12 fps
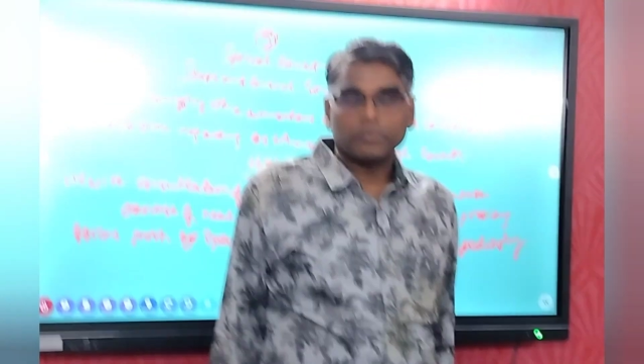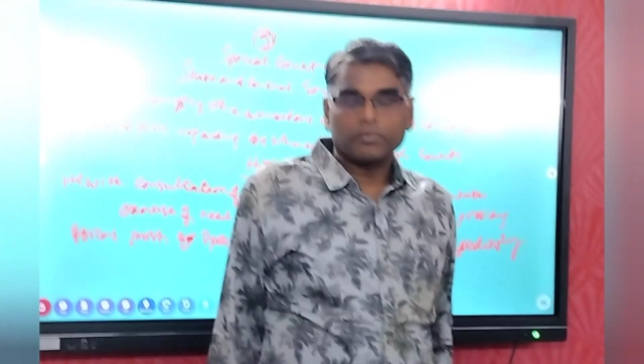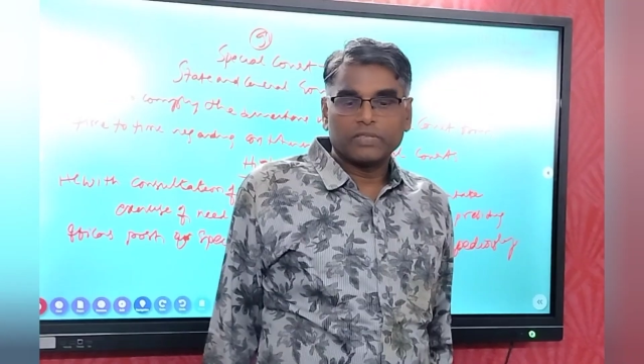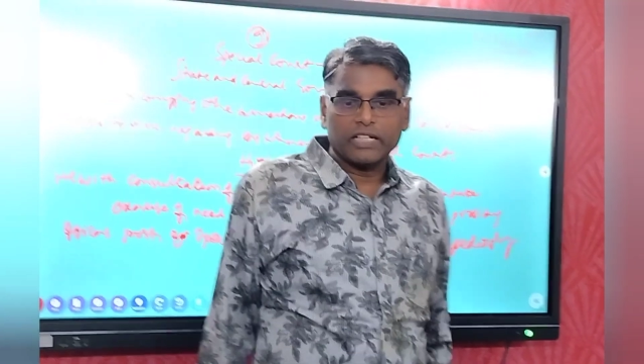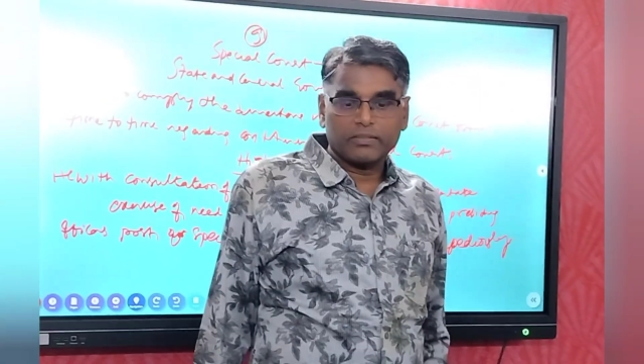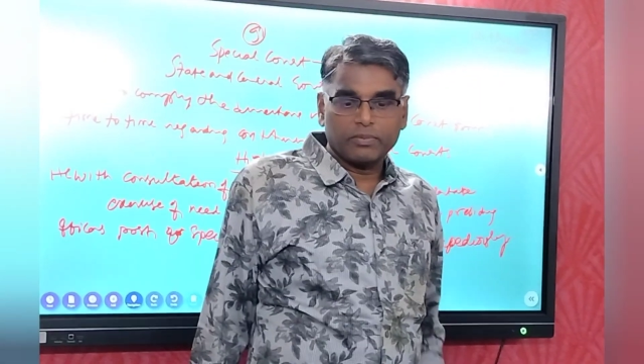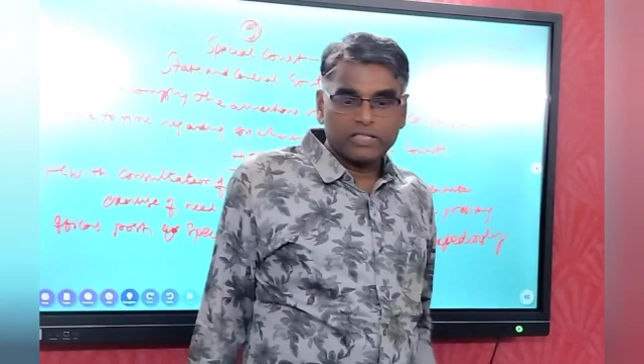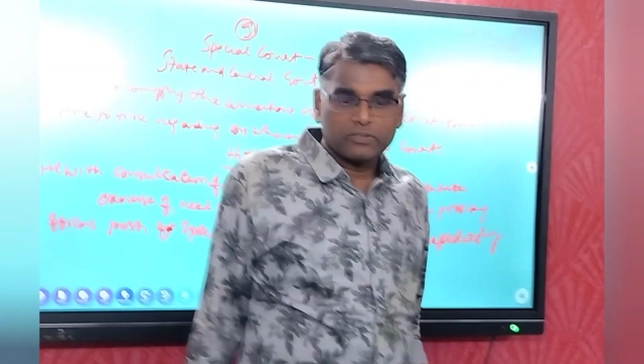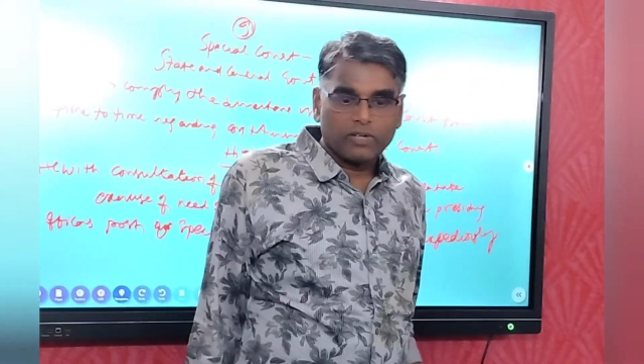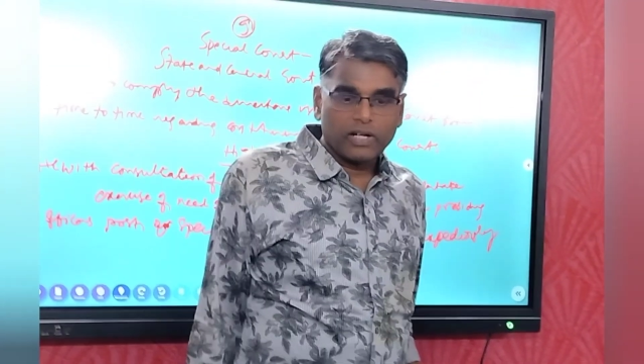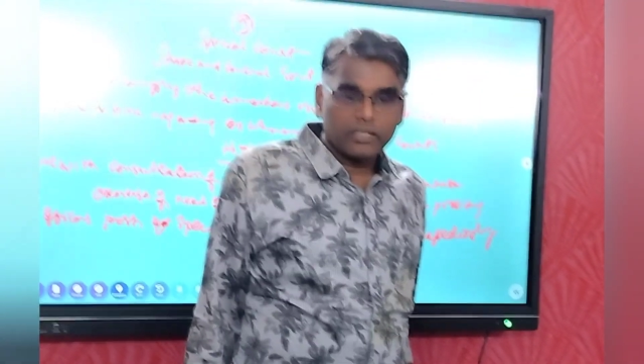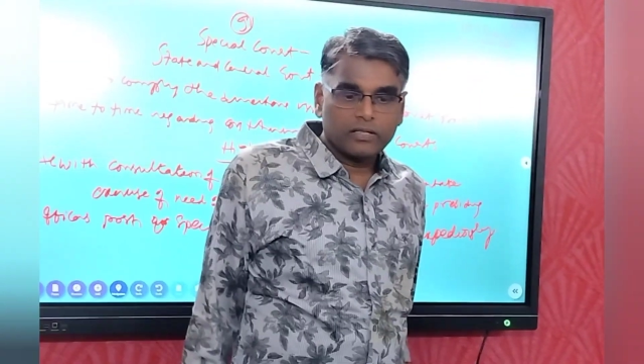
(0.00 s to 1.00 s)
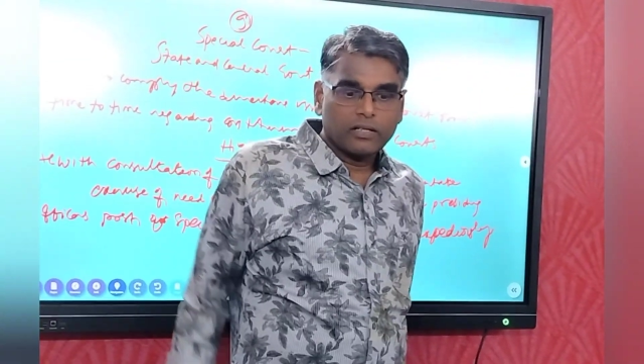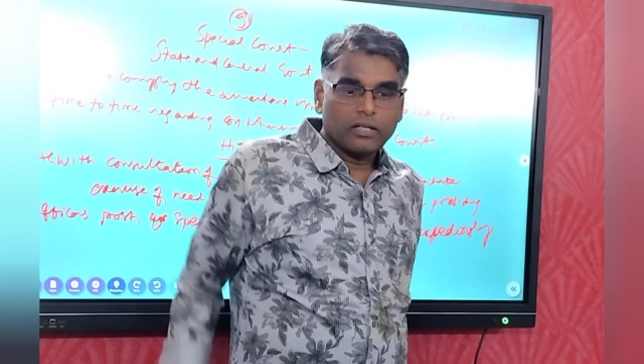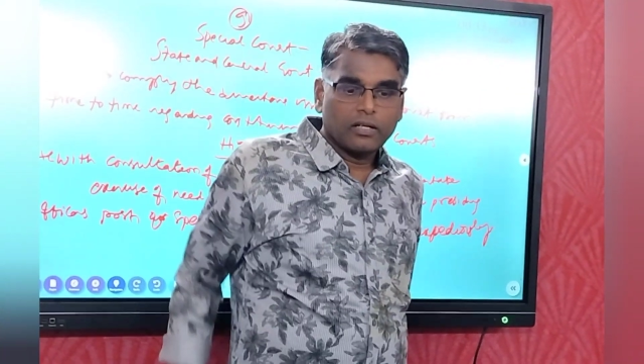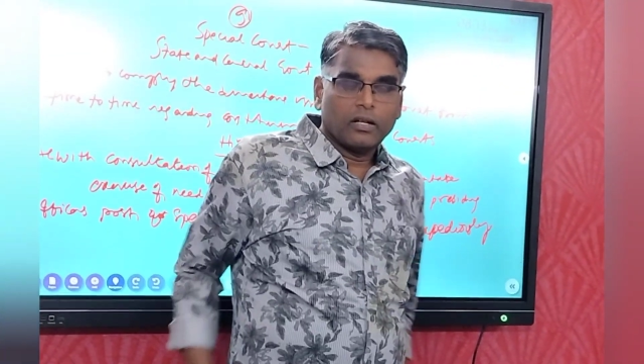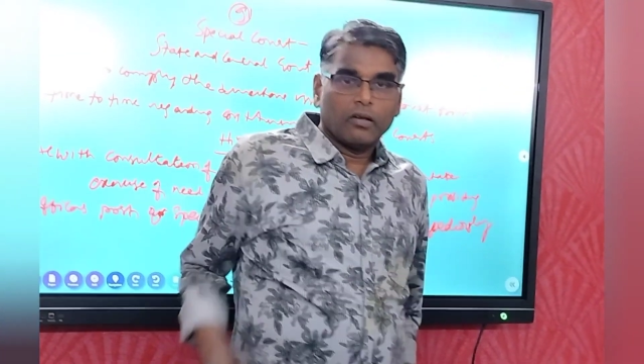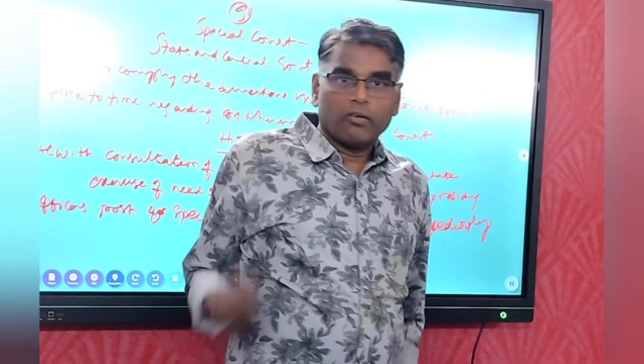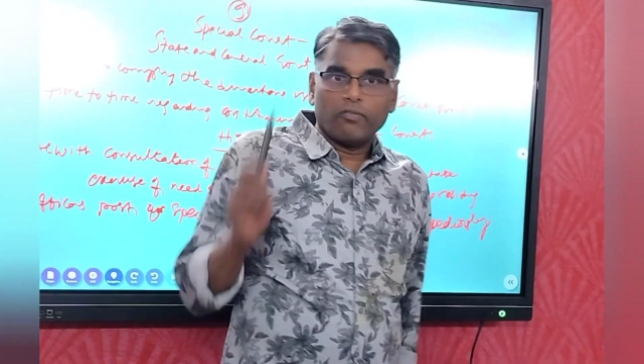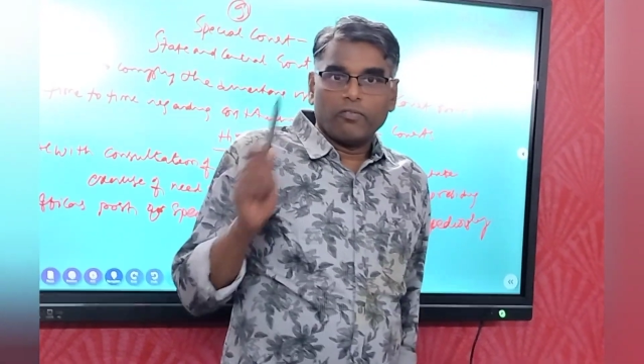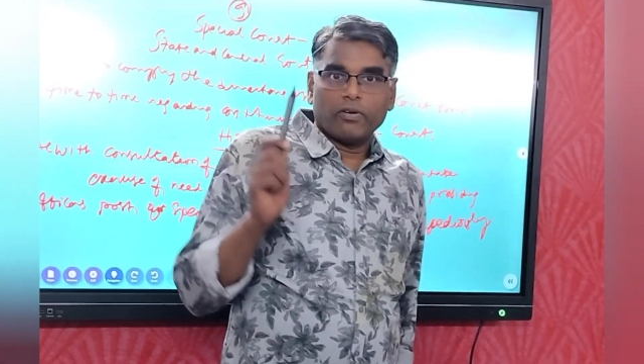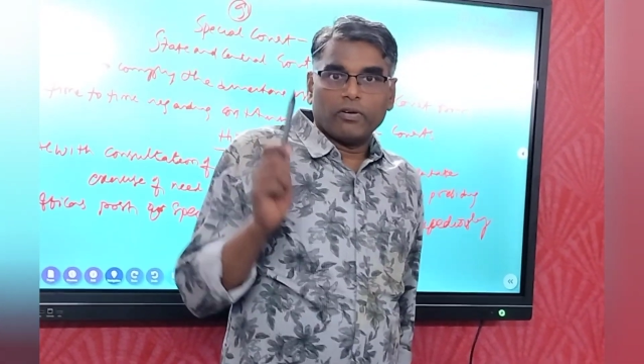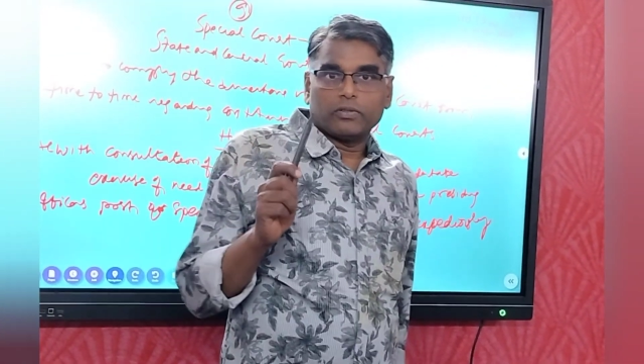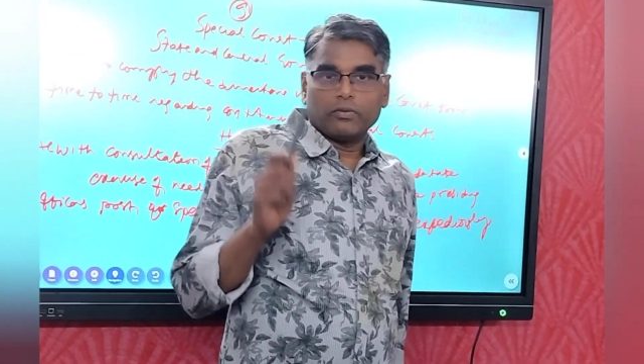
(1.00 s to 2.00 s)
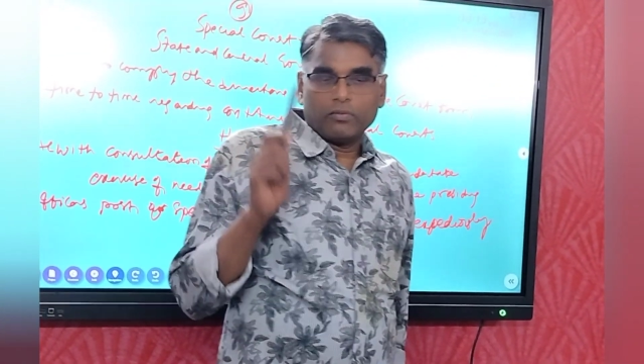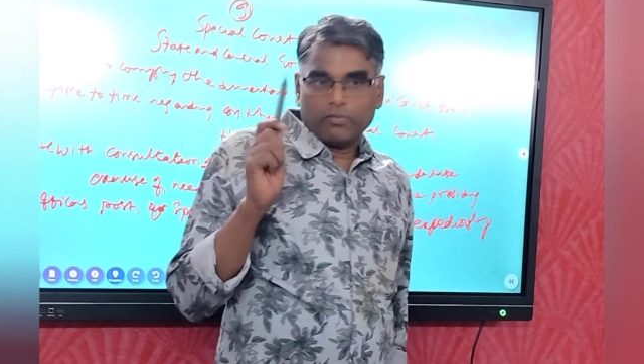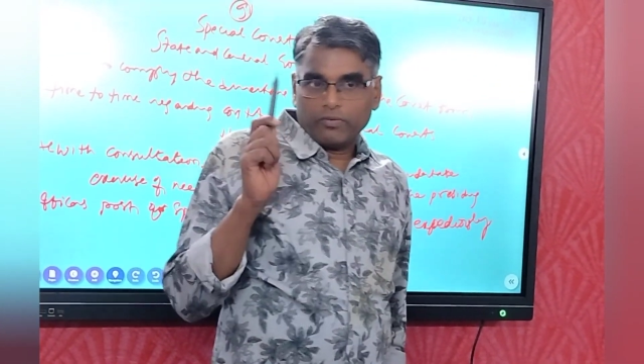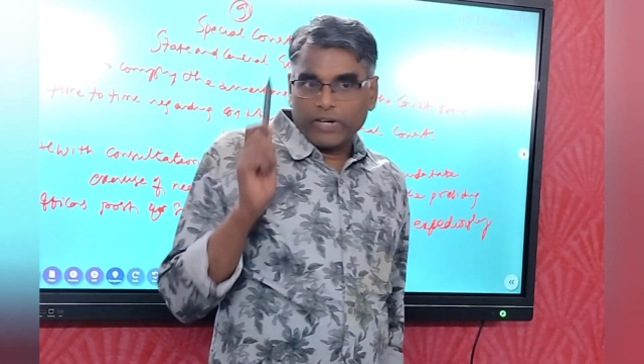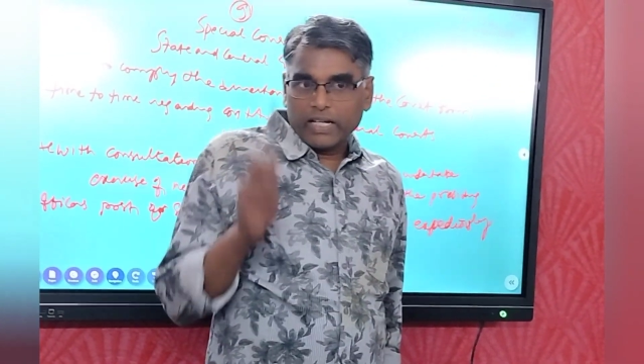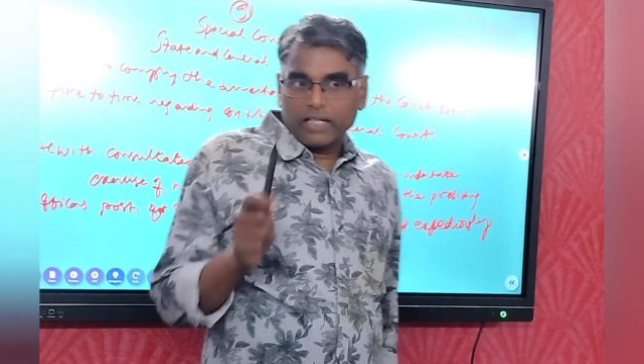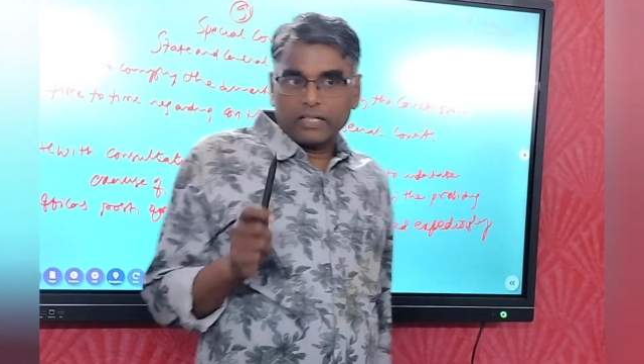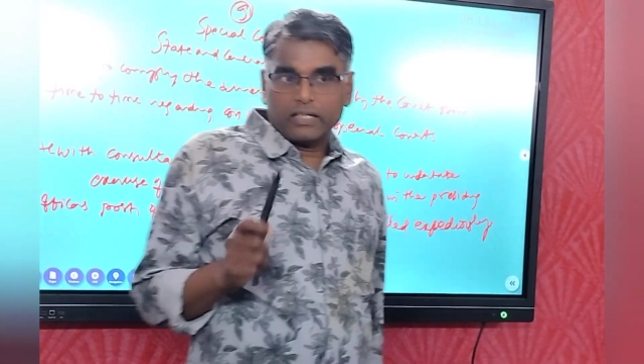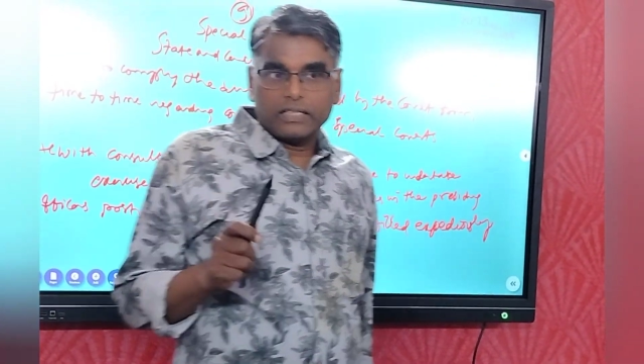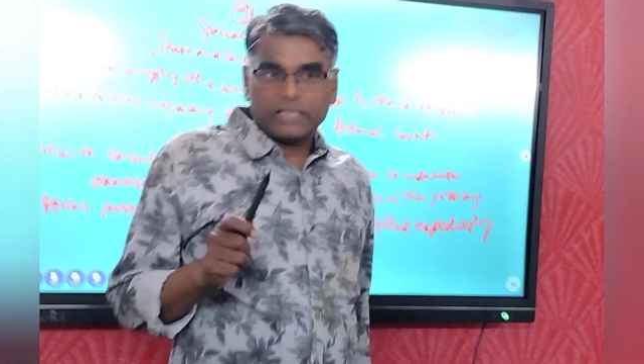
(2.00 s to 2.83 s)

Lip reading: That means what? When